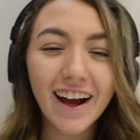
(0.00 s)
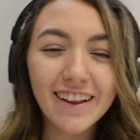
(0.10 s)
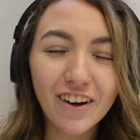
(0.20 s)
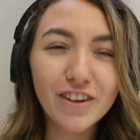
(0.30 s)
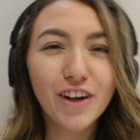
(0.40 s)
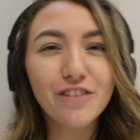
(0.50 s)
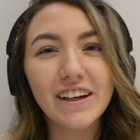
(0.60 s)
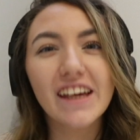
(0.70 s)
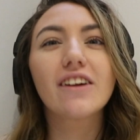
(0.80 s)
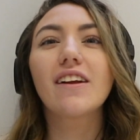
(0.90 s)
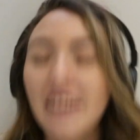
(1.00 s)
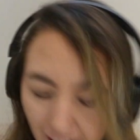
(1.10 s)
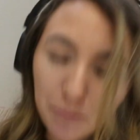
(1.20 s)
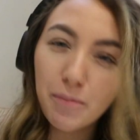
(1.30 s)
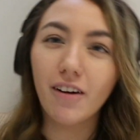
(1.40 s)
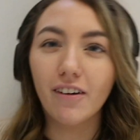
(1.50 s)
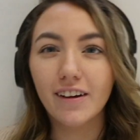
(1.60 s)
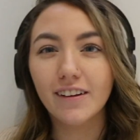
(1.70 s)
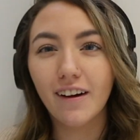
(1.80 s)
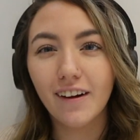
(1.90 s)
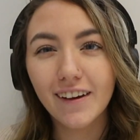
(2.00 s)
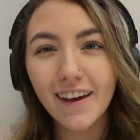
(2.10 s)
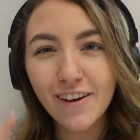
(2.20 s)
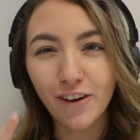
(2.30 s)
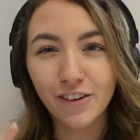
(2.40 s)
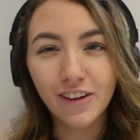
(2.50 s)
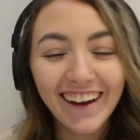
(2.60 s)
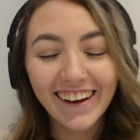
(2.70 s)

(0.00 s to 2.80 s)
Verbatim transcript: Like, you don't think he could like headbutt her? Like, he could.